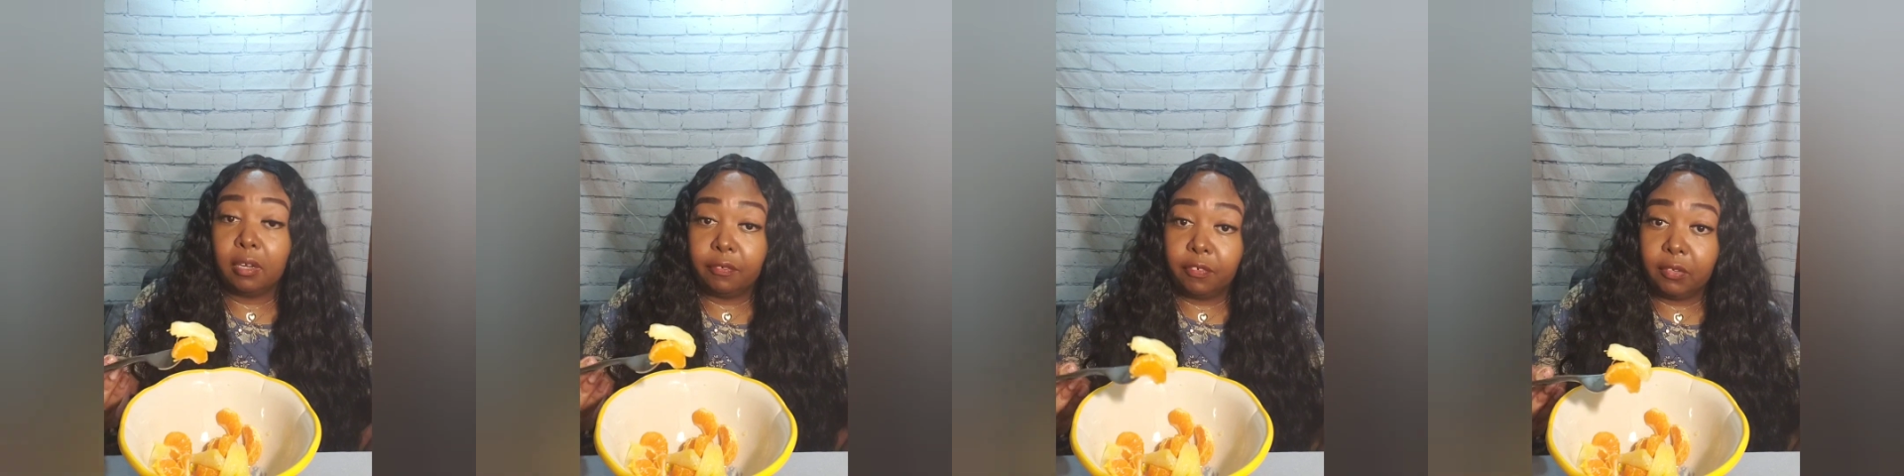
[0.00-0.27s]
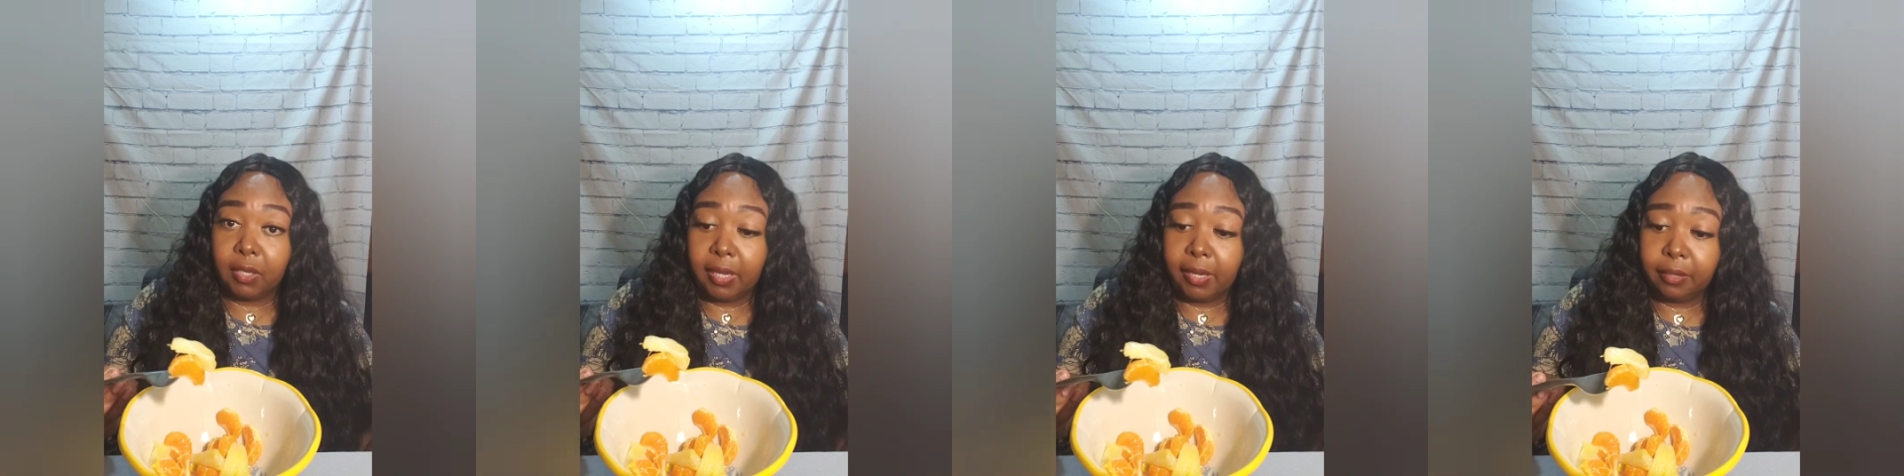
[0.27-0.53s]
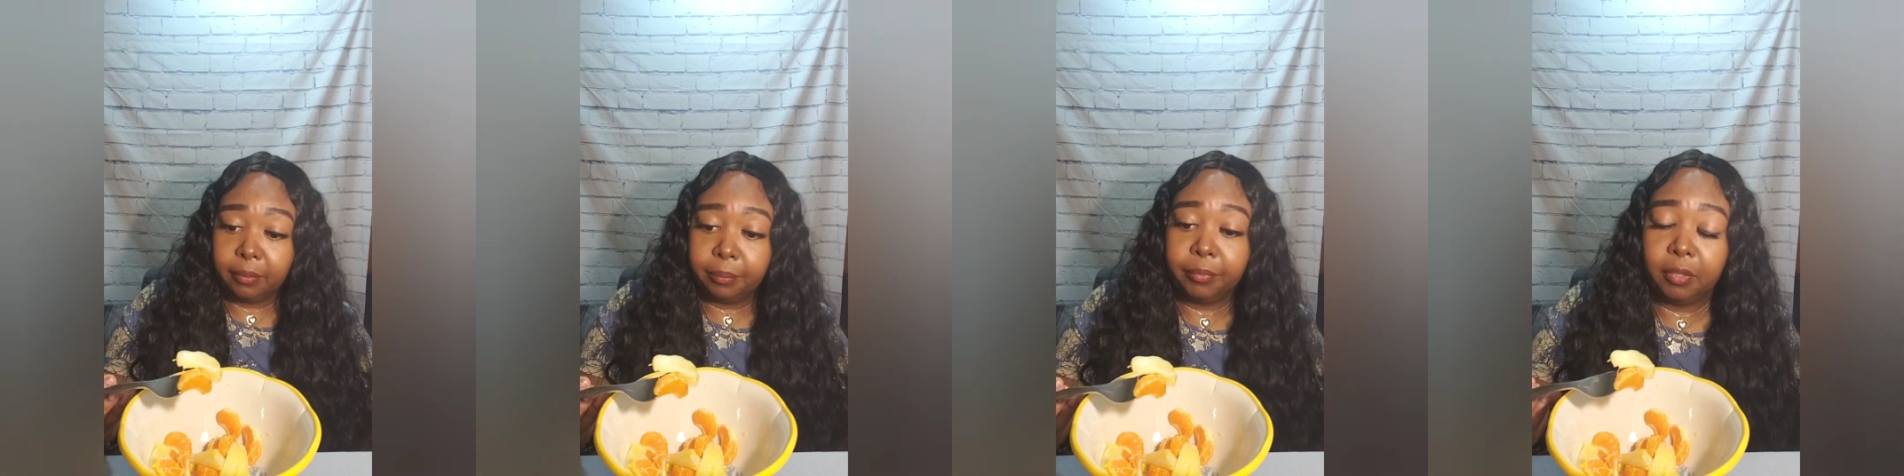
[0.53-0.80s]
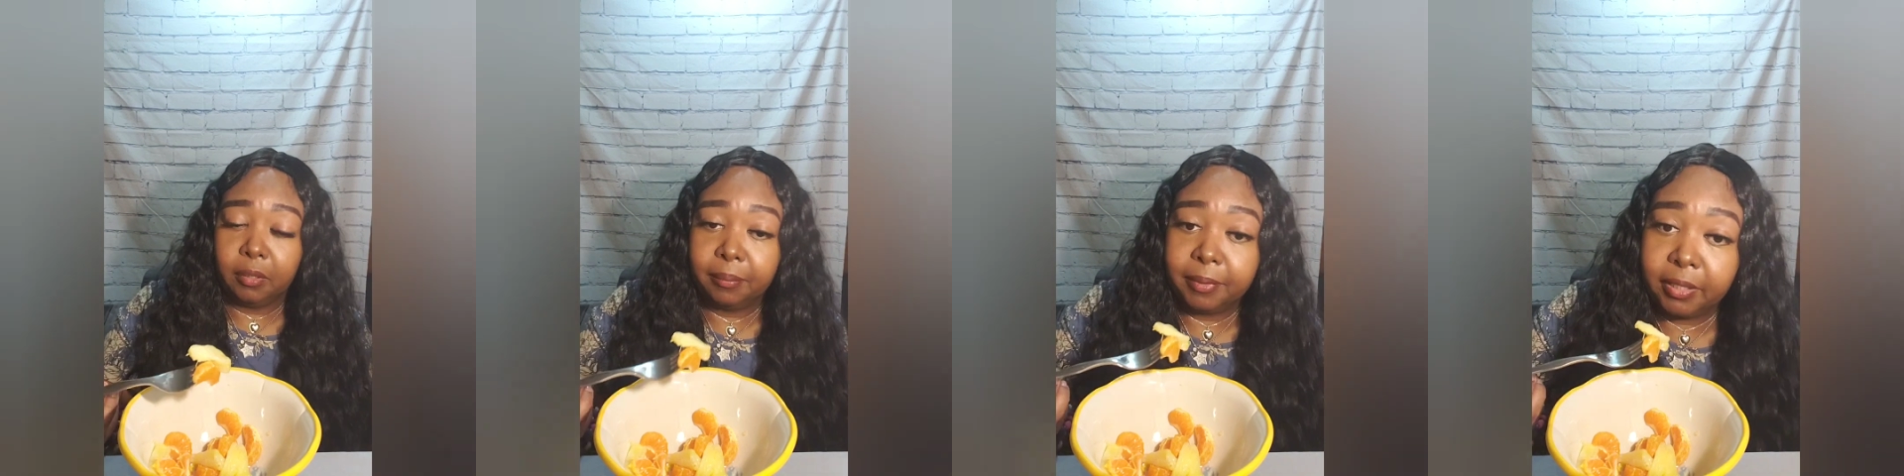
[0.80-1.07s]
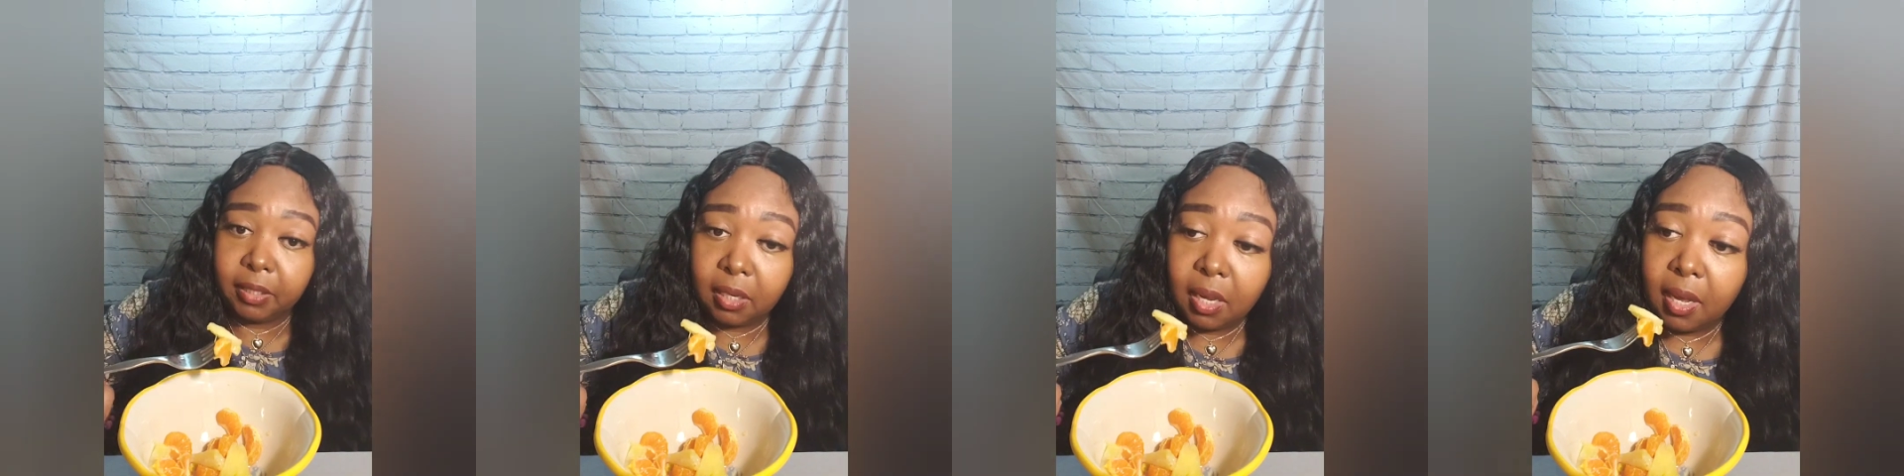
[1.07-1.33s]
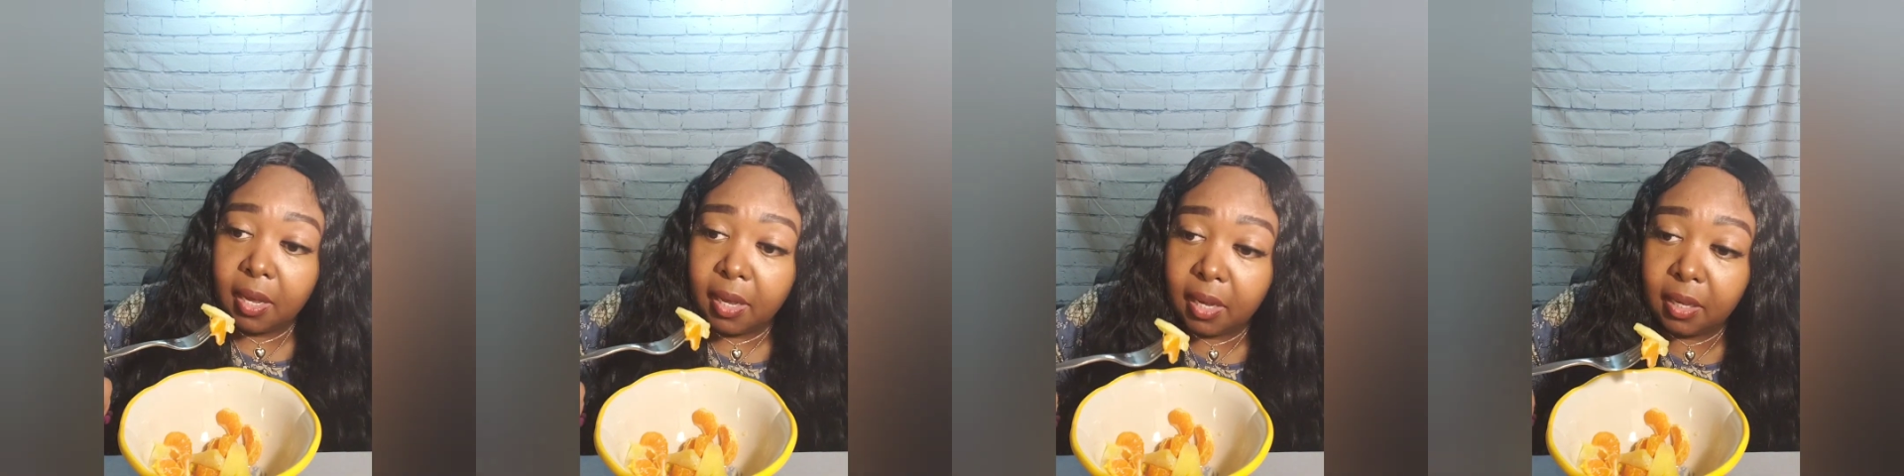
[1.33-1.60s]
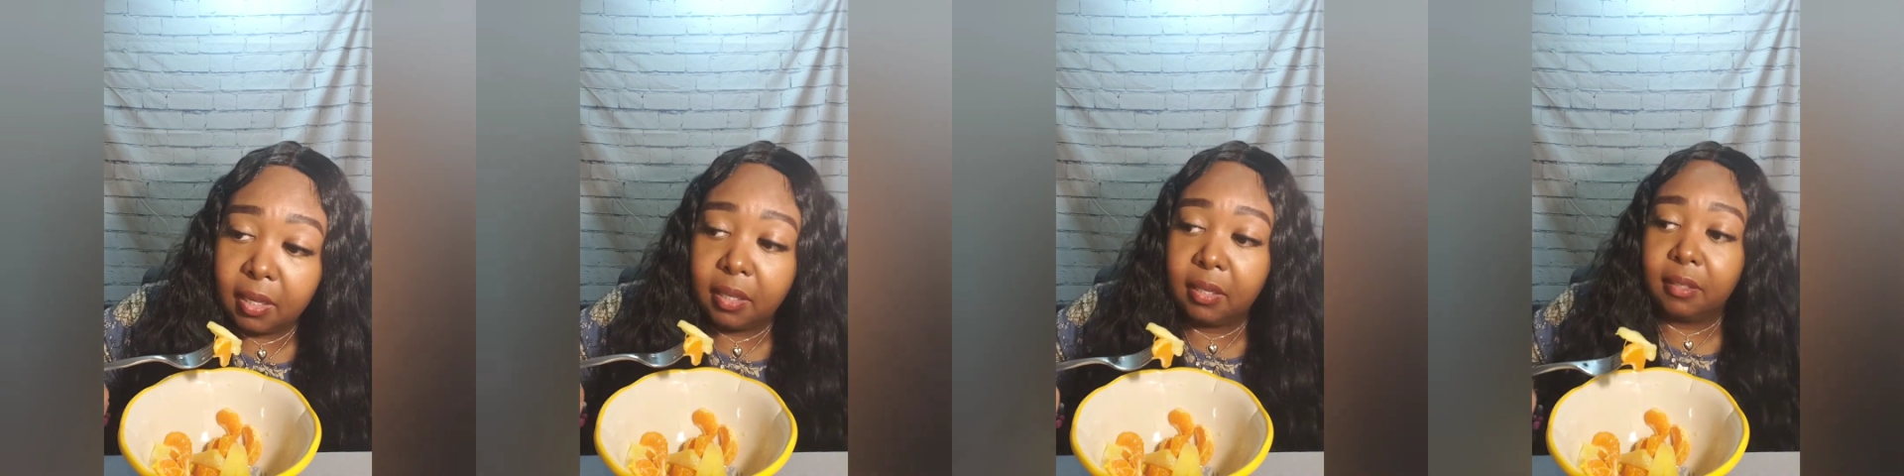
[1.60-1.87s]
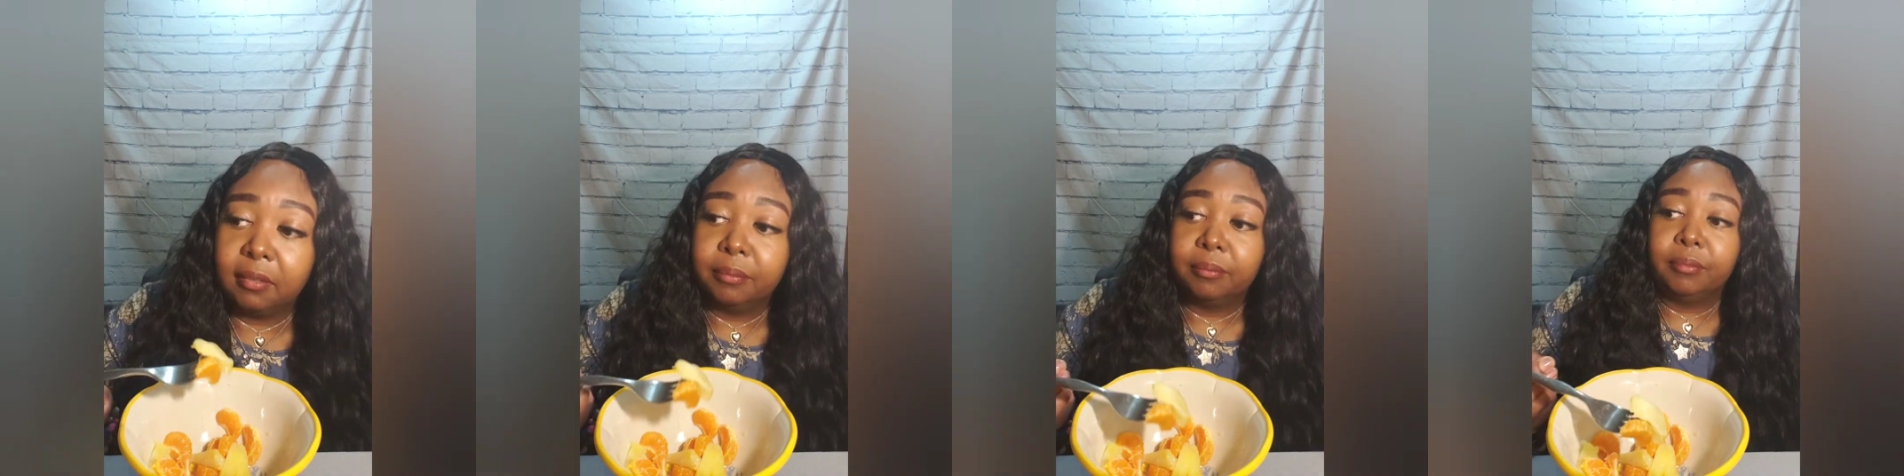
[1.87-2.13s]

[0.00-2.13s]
if you let them, you know what I mean? And